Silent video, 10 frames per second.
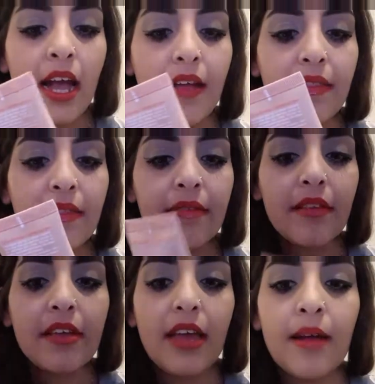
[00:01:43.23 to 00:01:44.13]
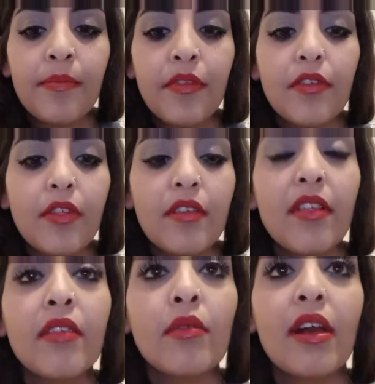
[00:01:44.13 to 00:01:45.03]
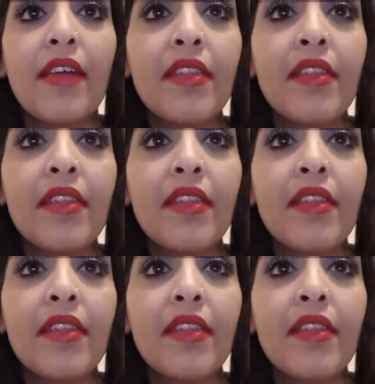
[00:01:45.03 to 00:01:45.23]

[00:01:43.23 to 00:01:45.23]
and yeah, so that's great.